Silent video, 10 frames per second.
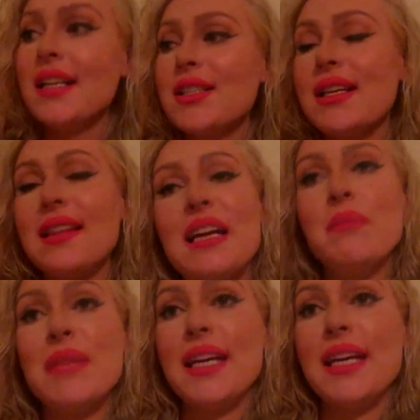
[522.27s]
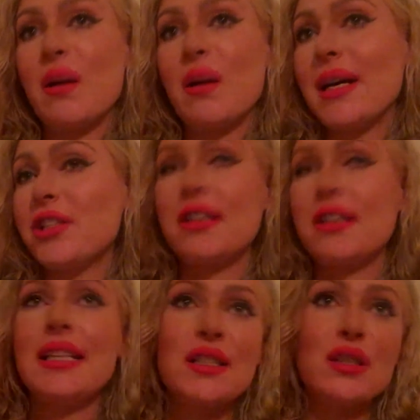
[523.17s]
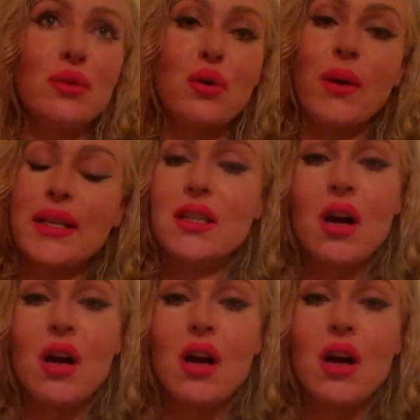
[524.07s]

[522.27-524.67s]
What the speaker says: So it led me on my journey to going to